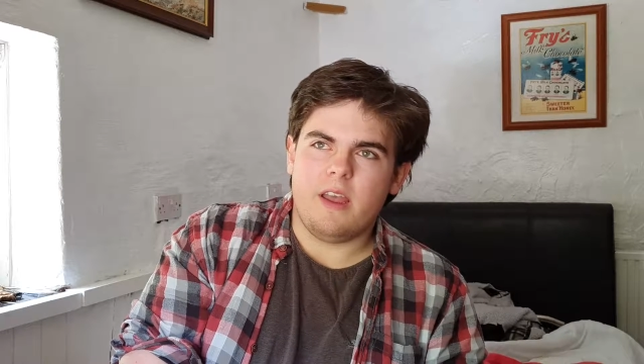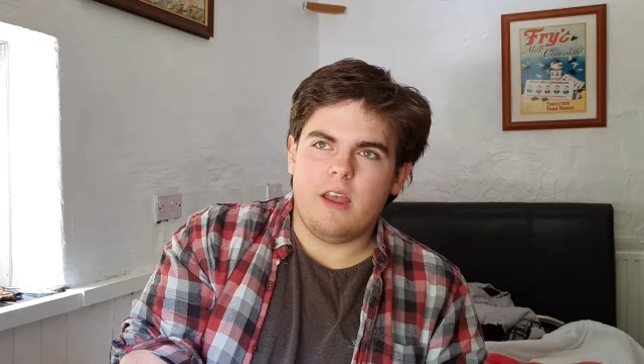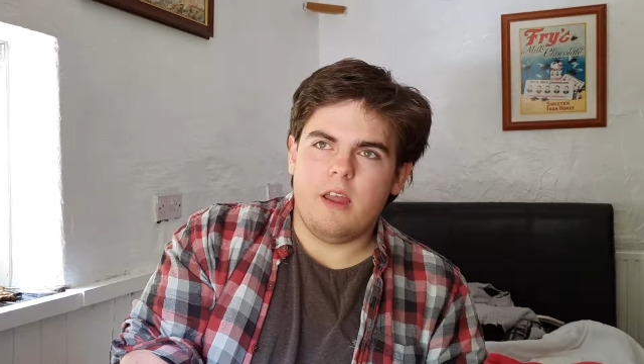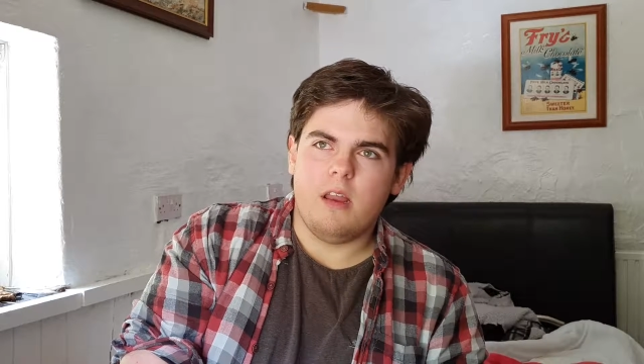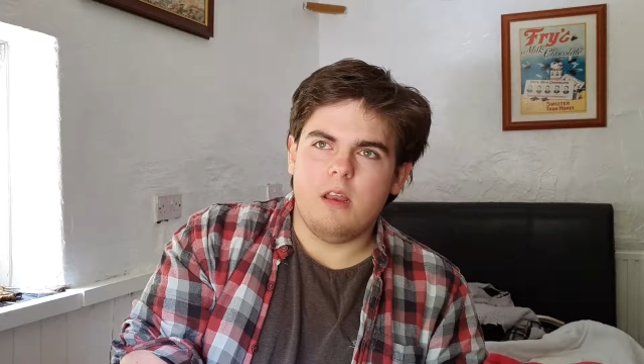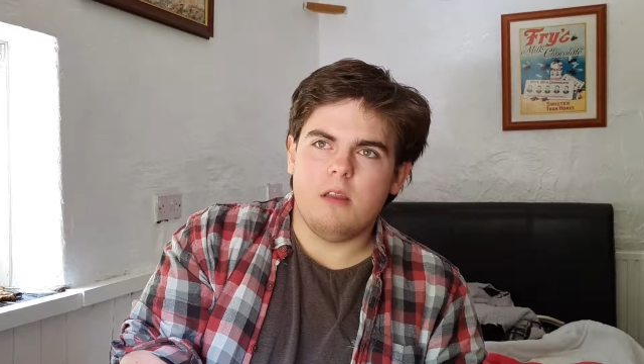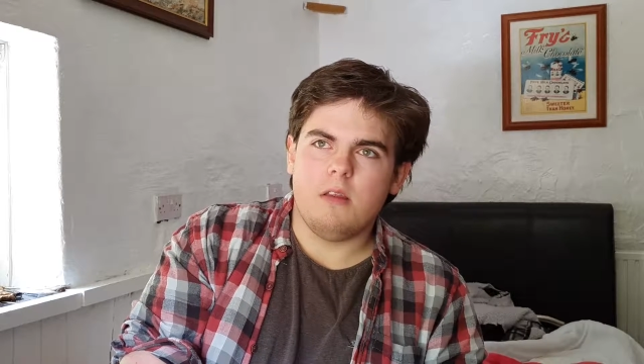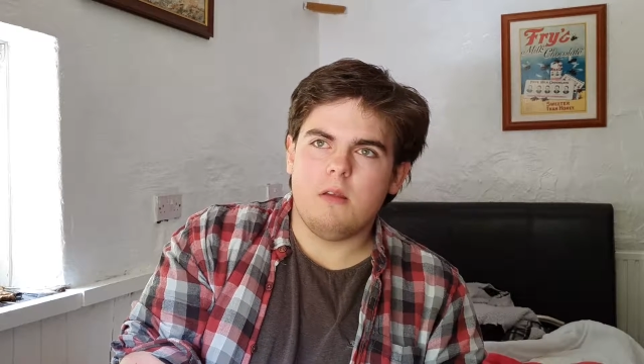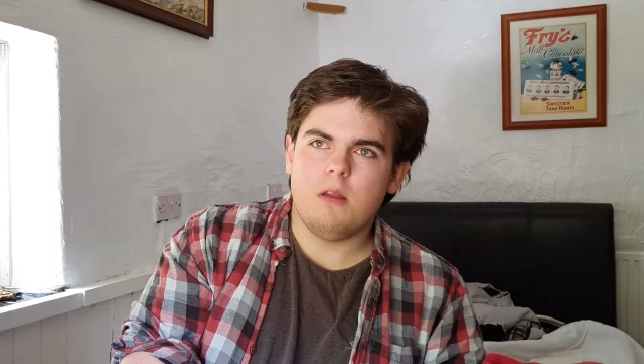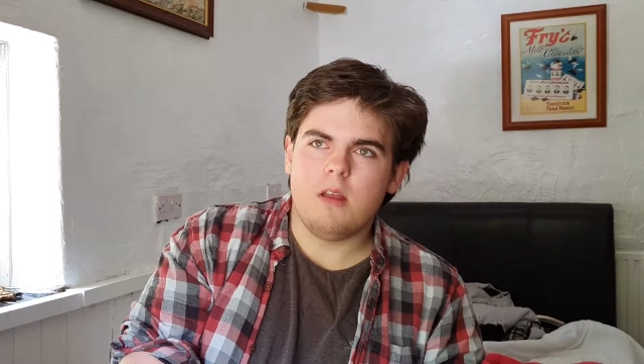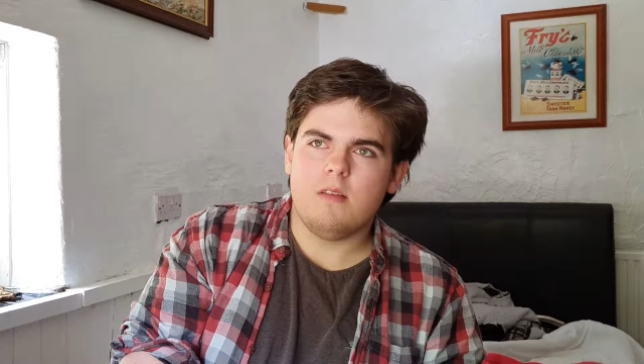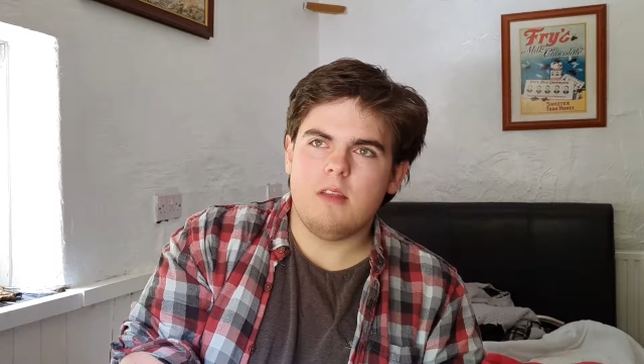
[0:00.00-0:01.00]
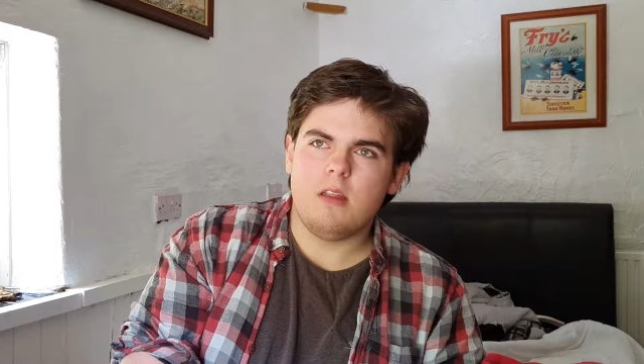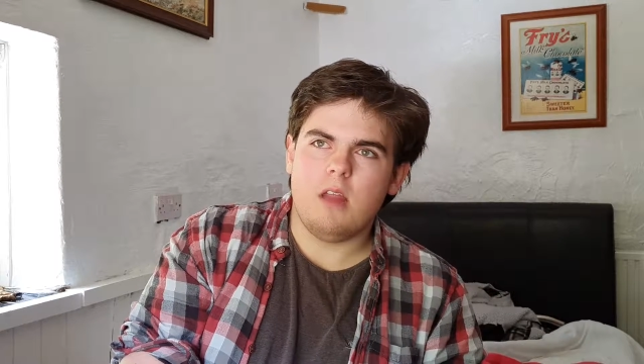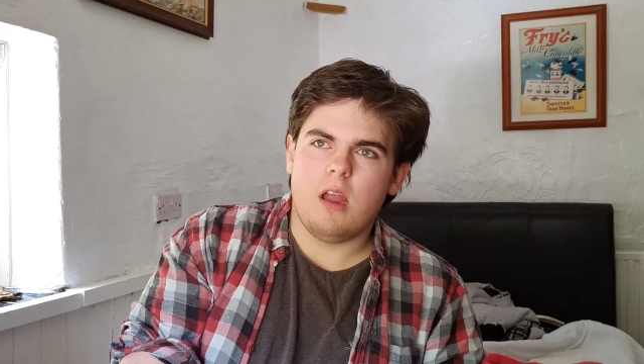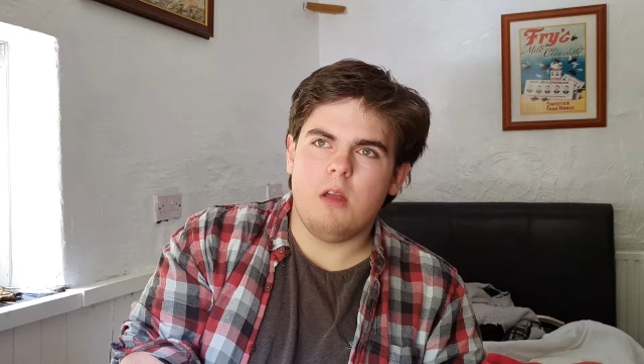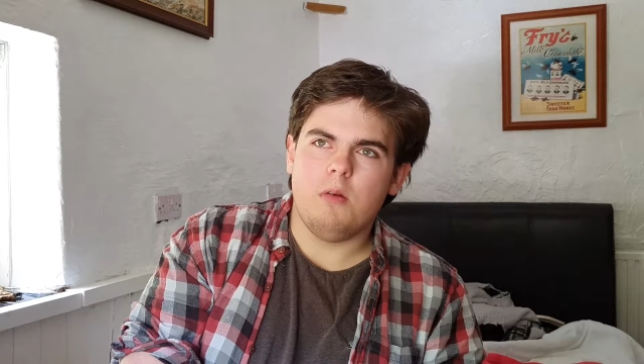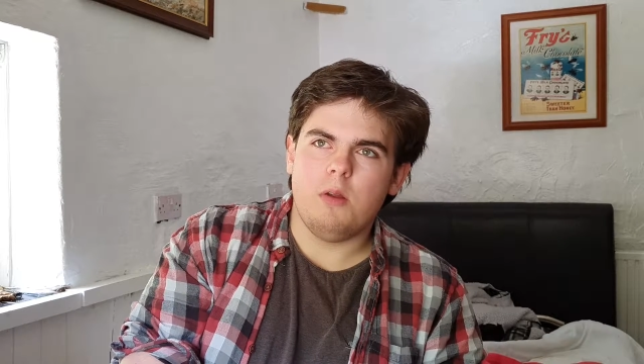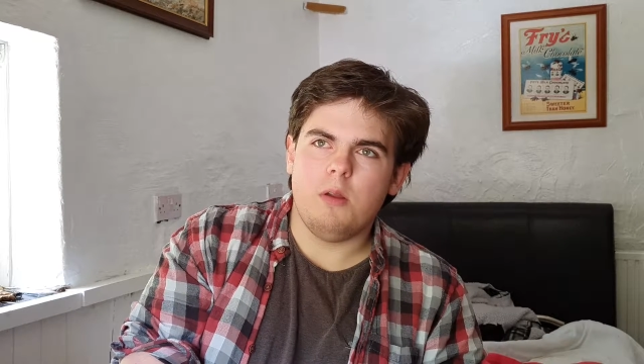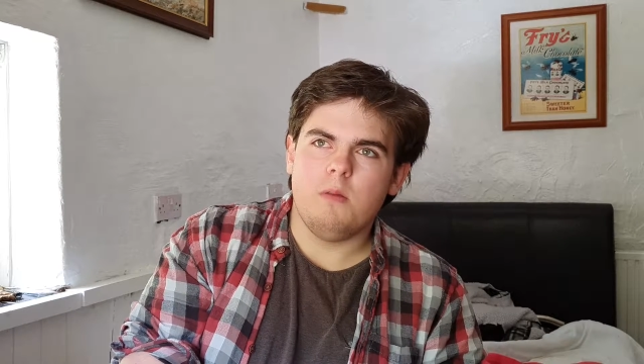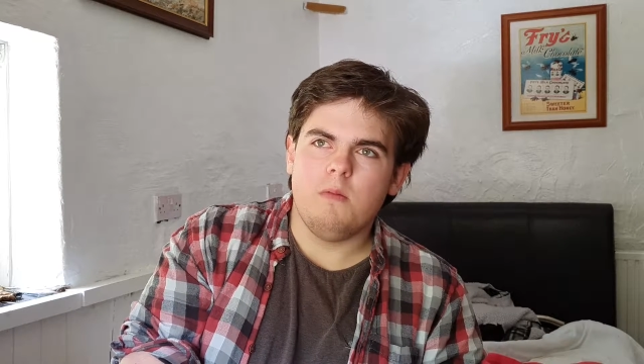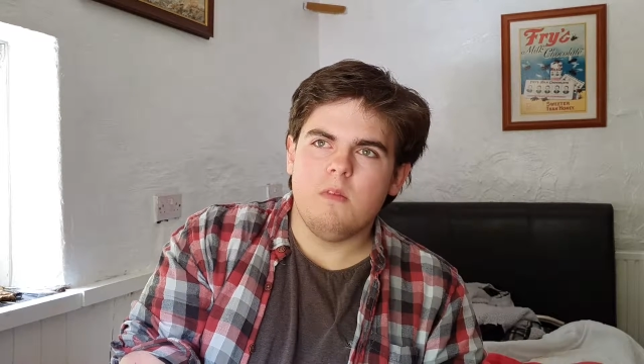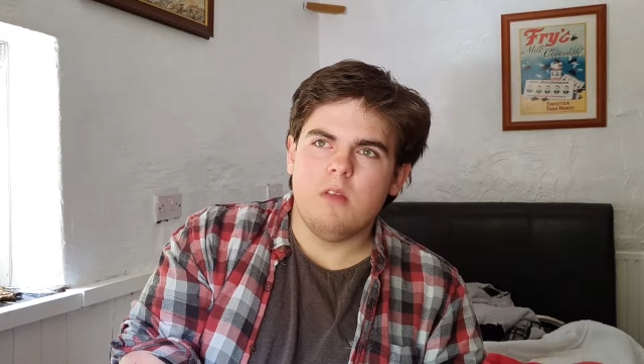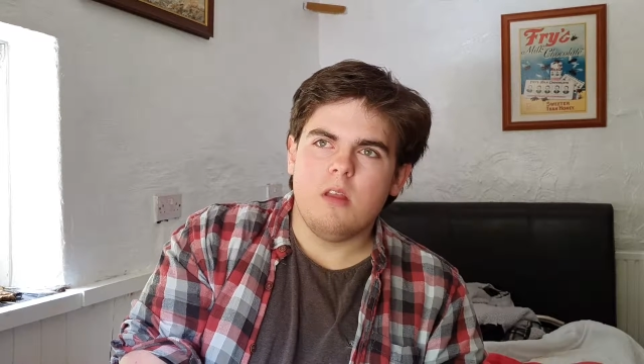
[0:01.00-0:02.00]
and I said to Aaron,
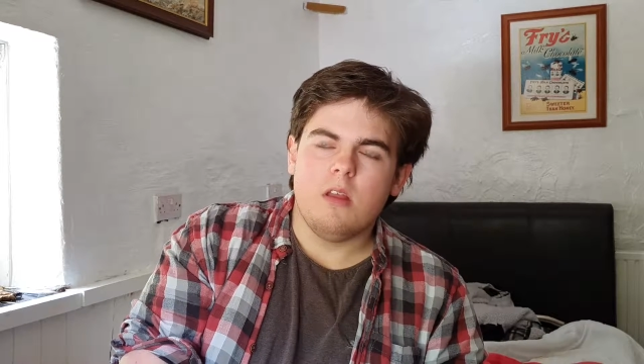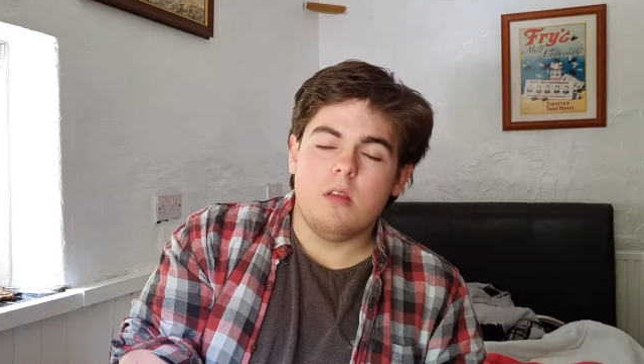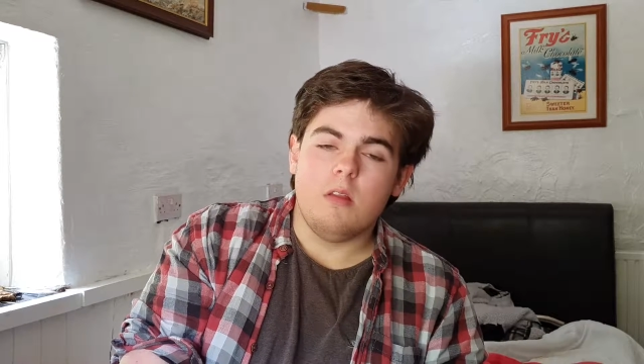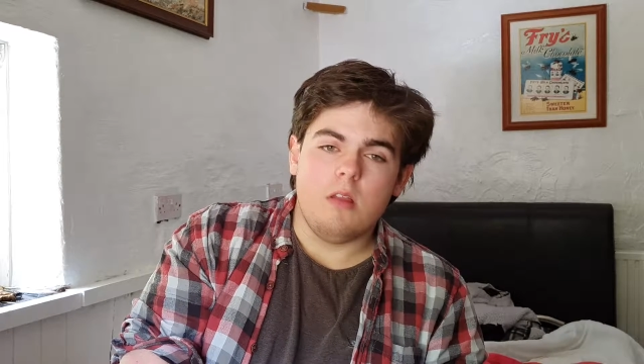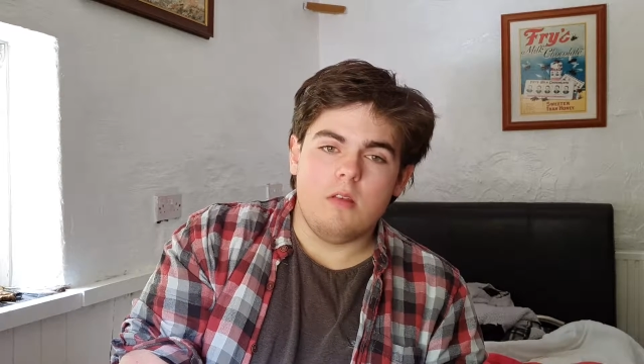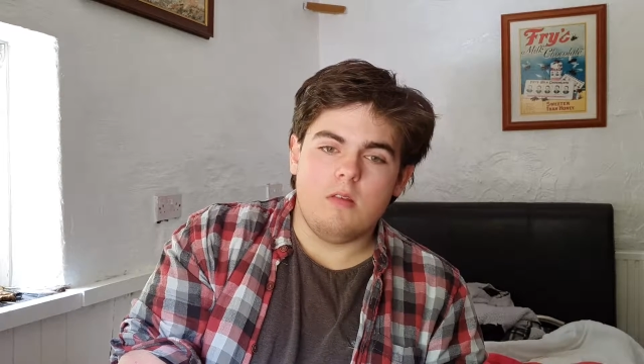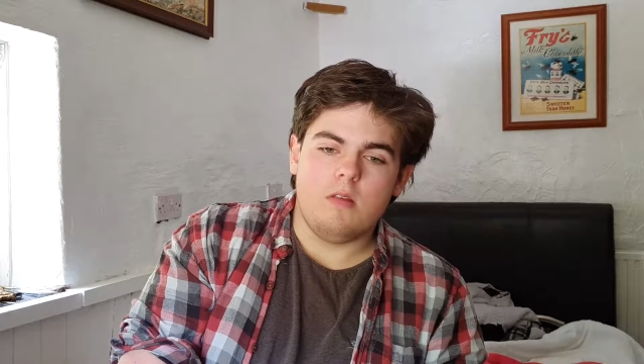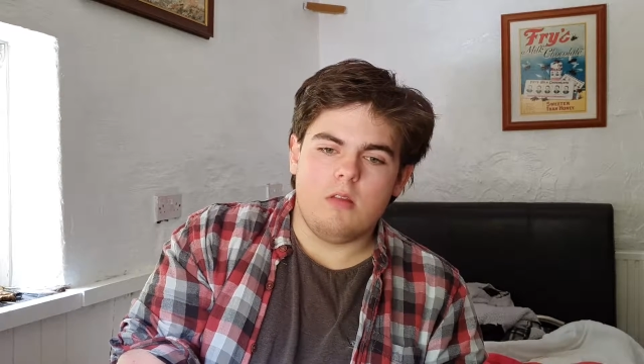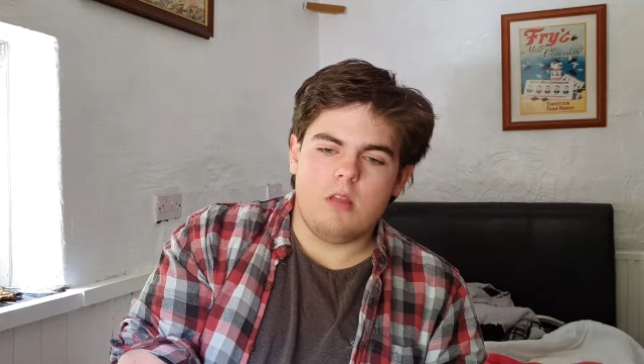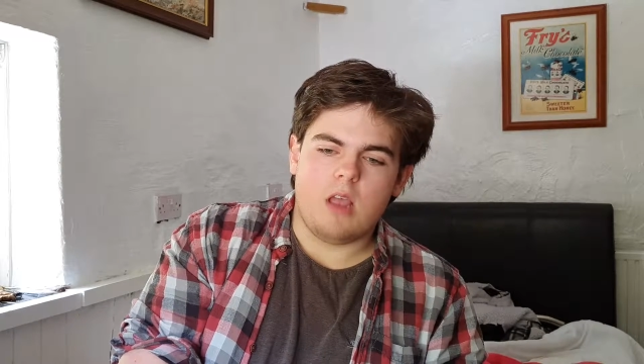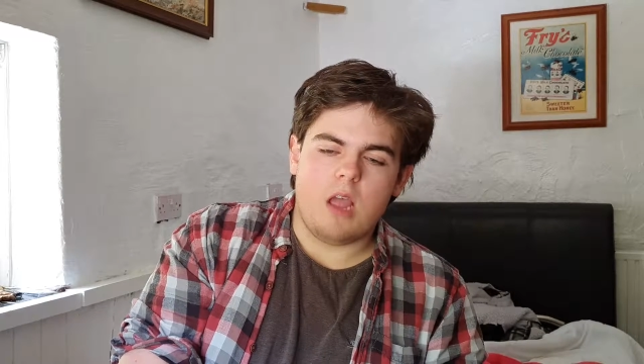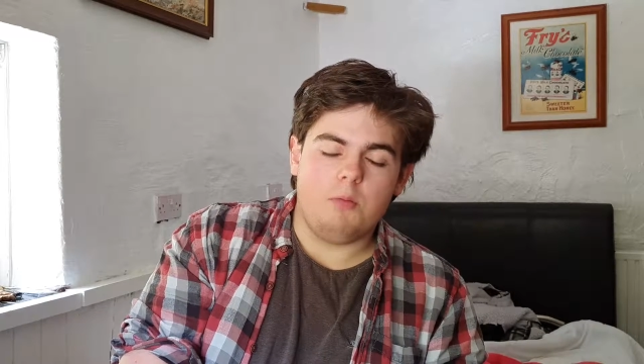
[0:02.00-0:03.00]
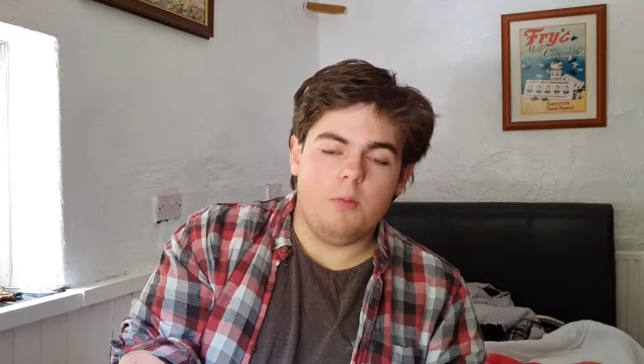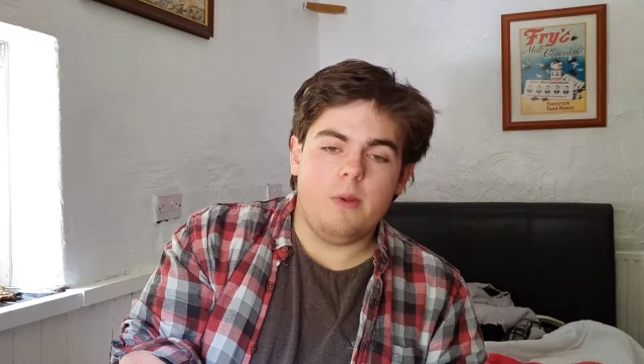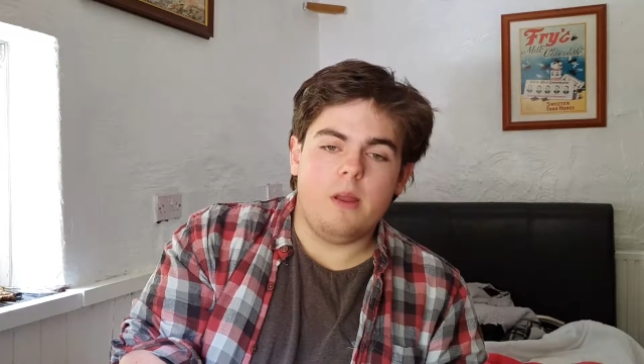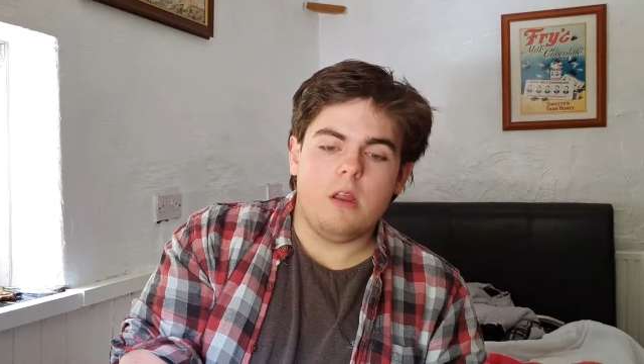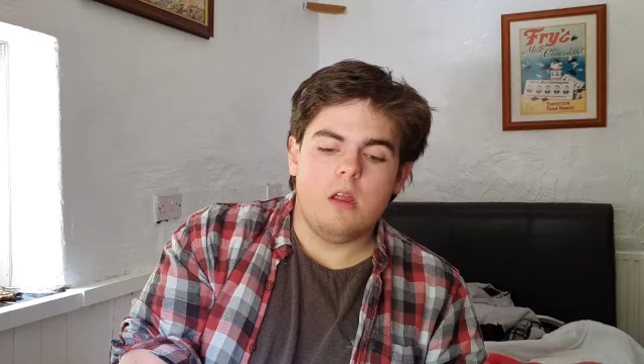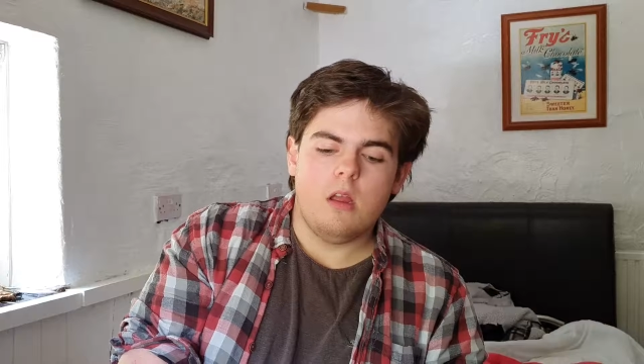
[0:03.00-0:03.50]
this is the cameraman,